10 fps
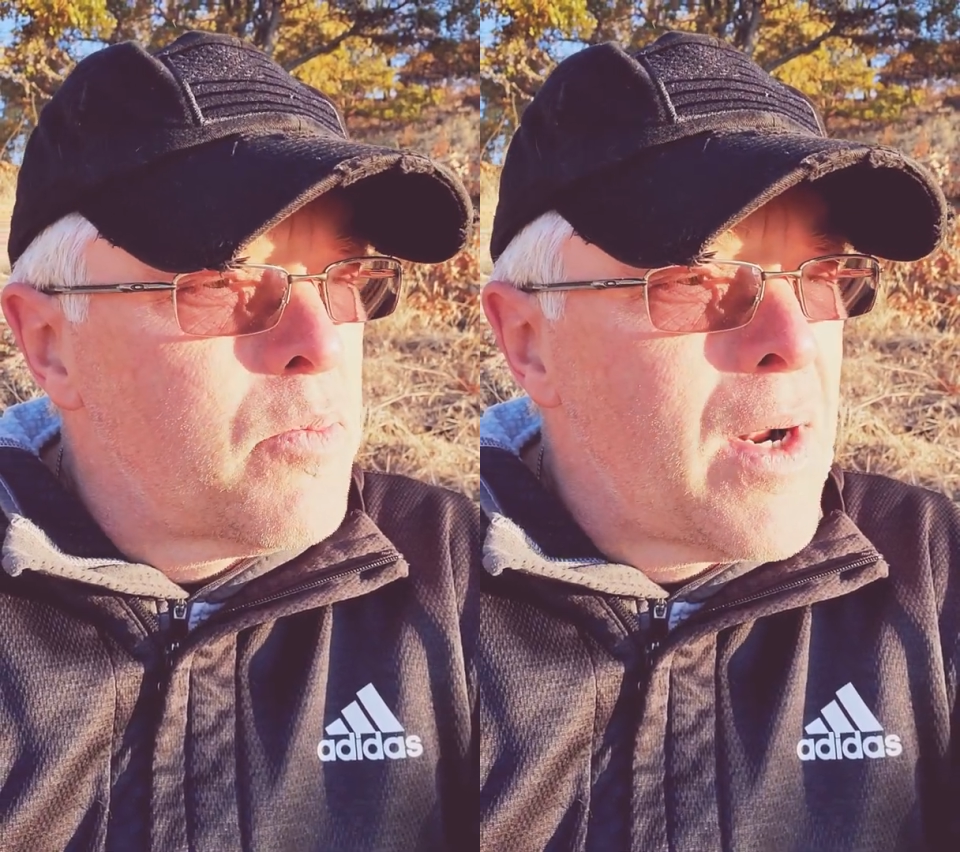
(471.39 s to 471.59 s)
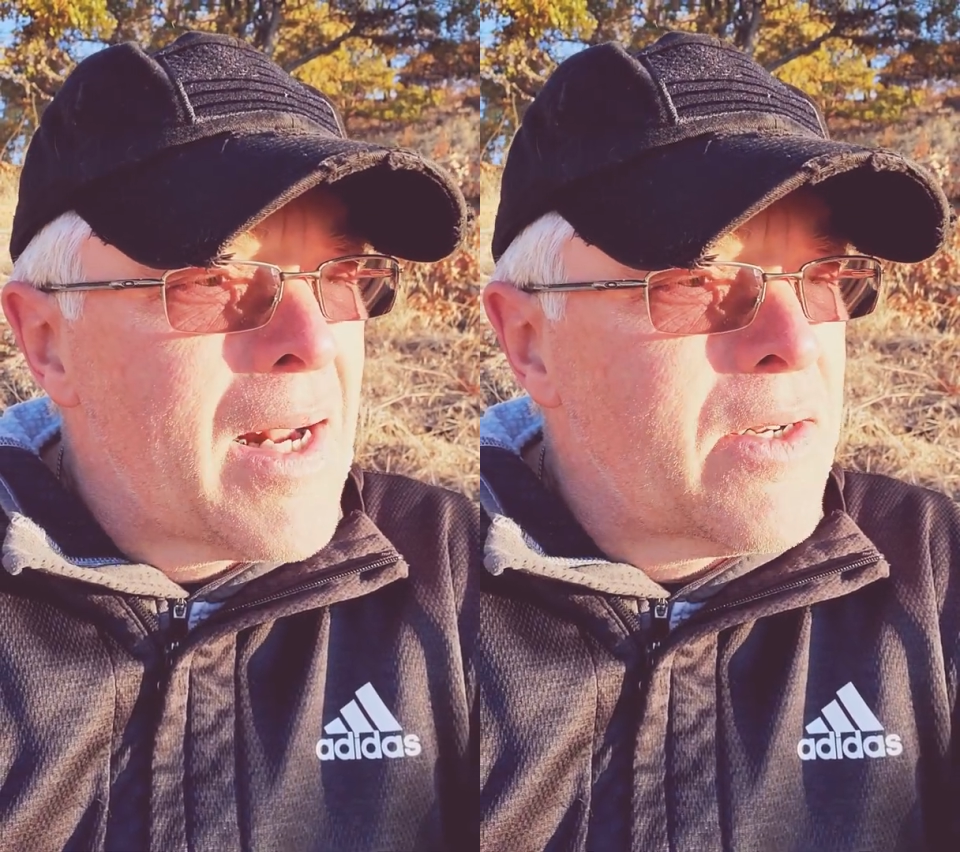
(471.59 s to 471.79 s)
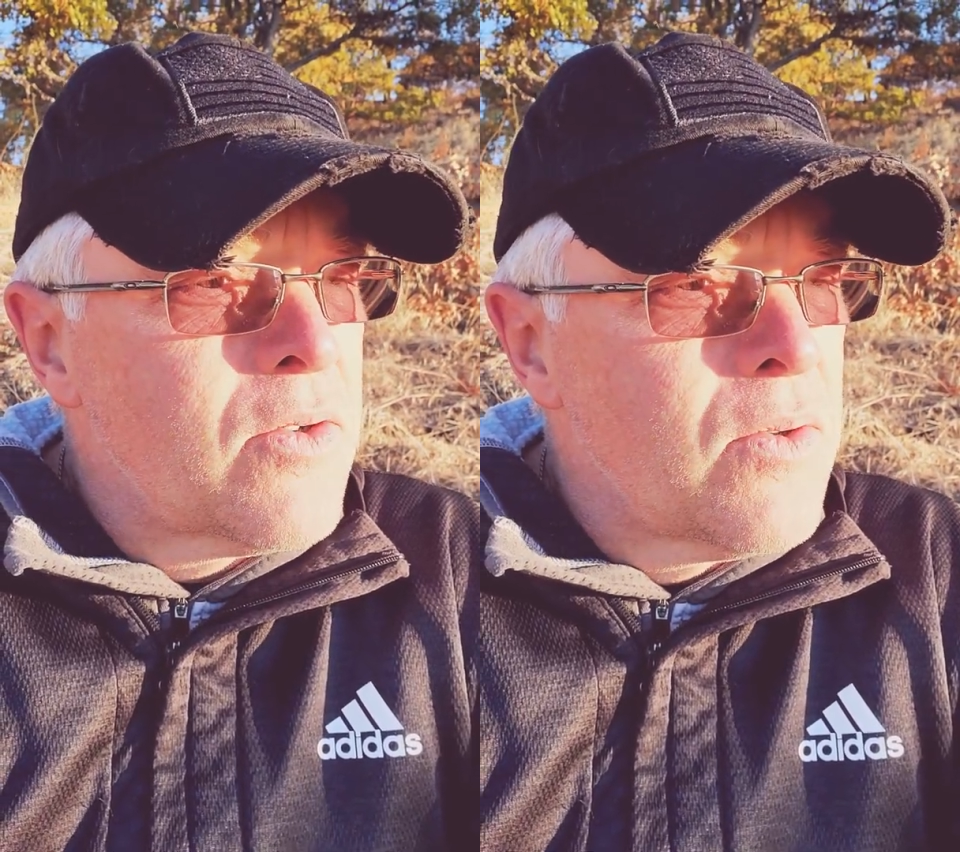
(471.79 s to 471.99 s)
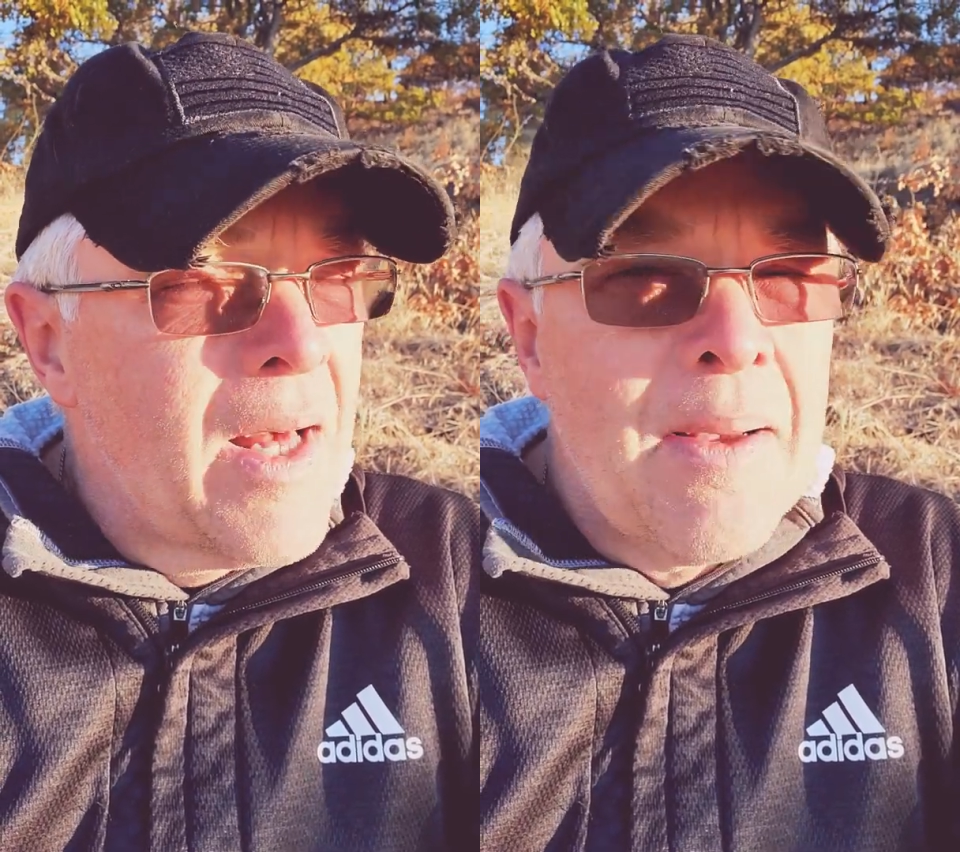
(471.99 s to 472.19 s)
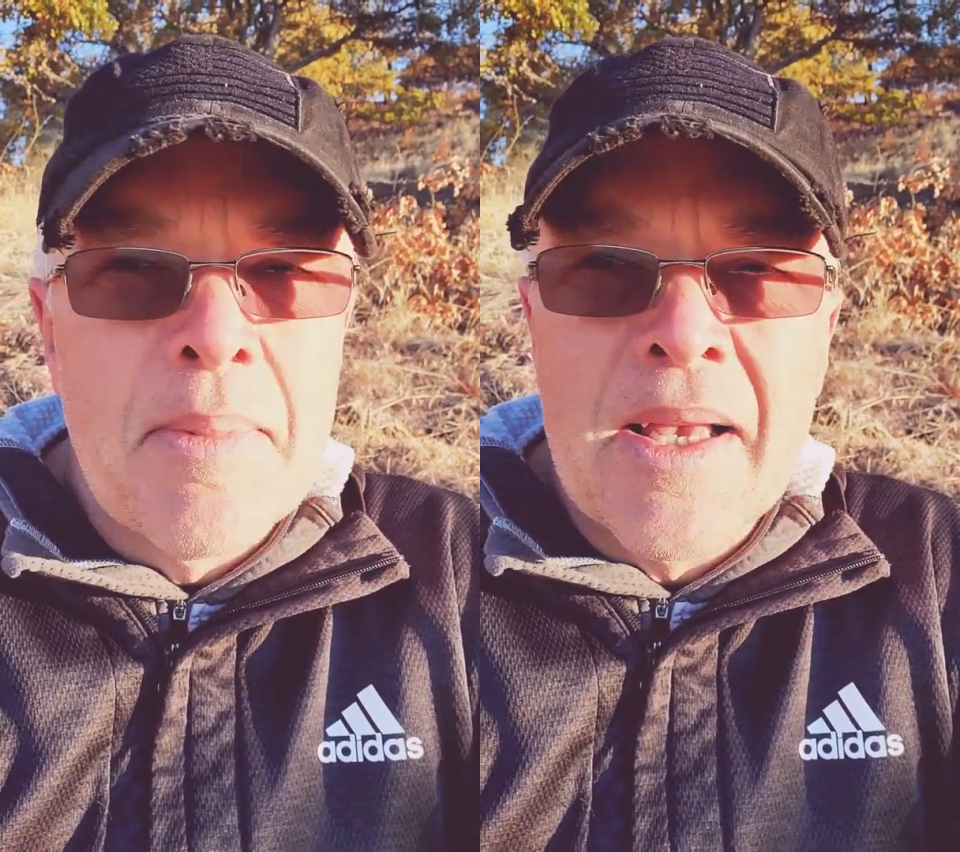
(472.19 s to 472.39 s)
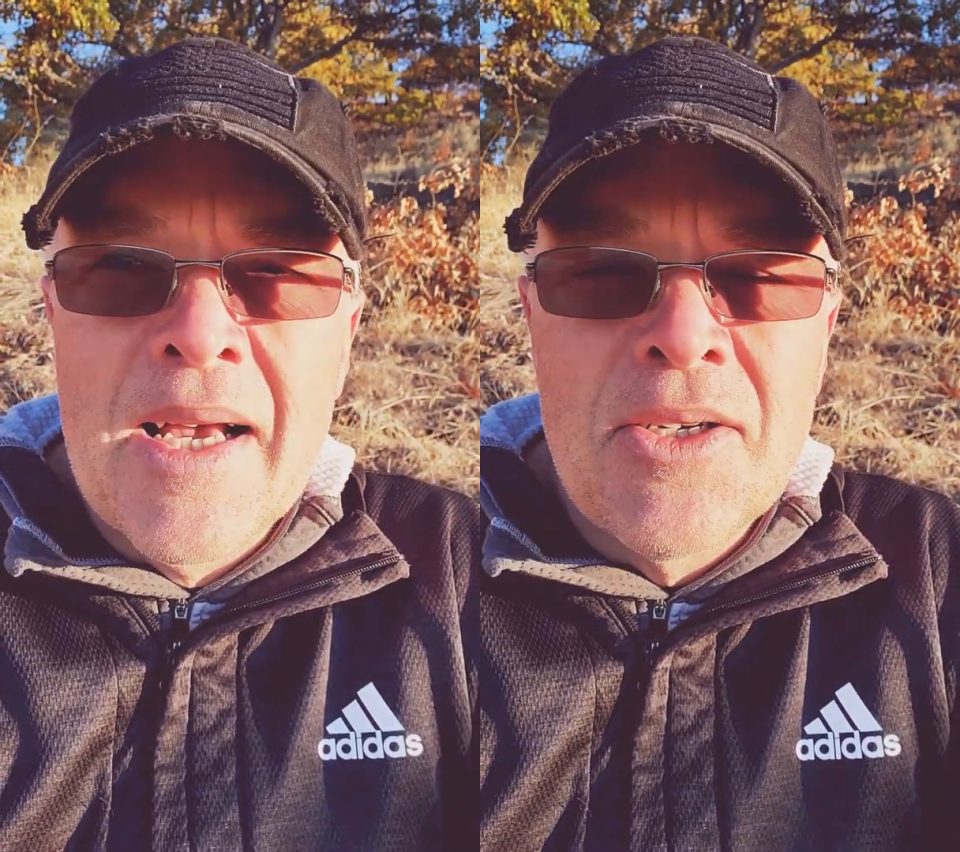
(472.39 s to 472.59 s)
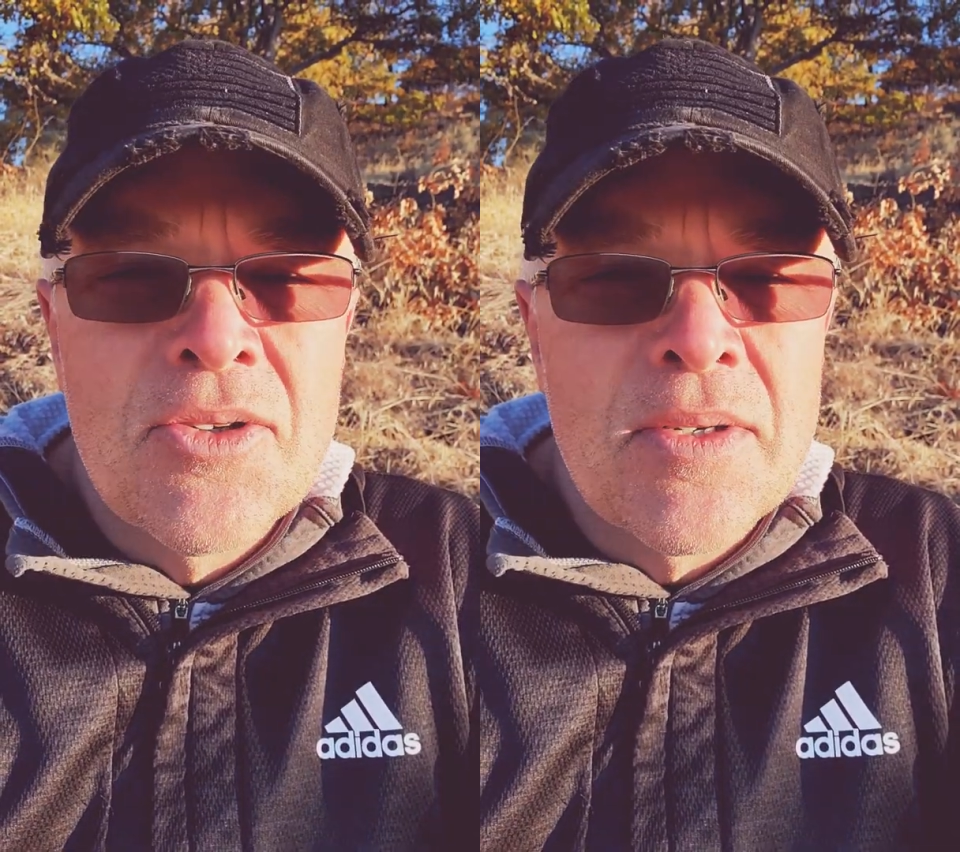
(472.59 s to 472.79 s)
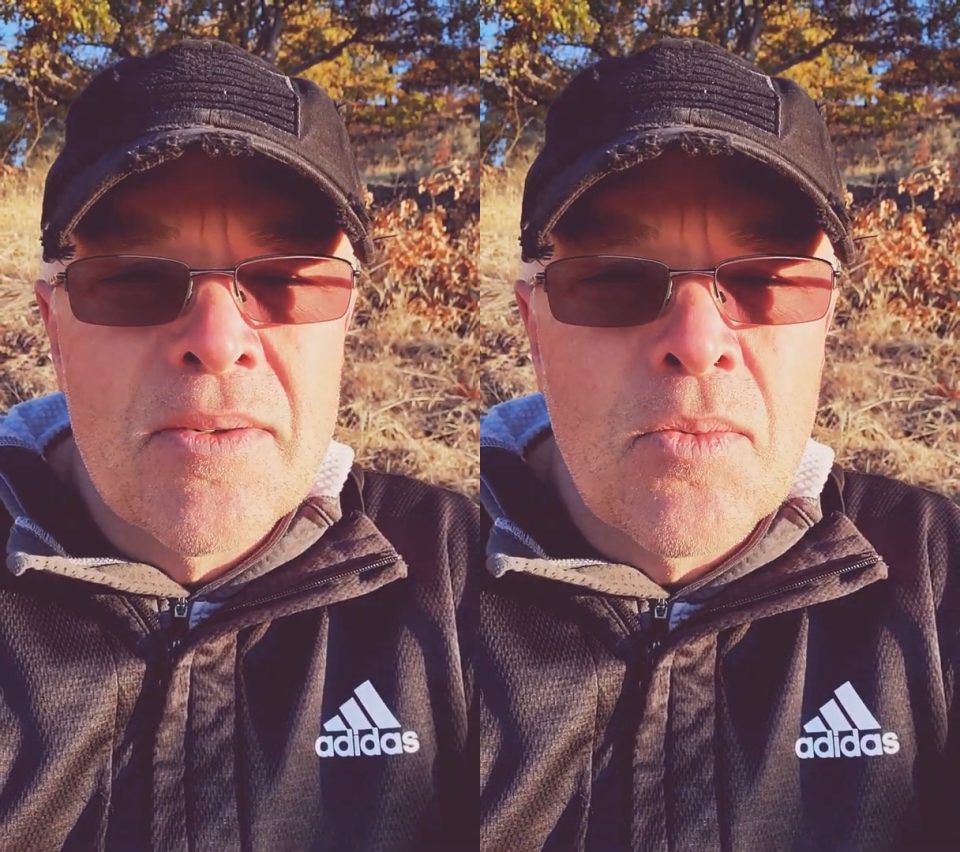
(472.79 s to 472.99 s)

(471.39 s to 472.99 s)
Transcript: practical application,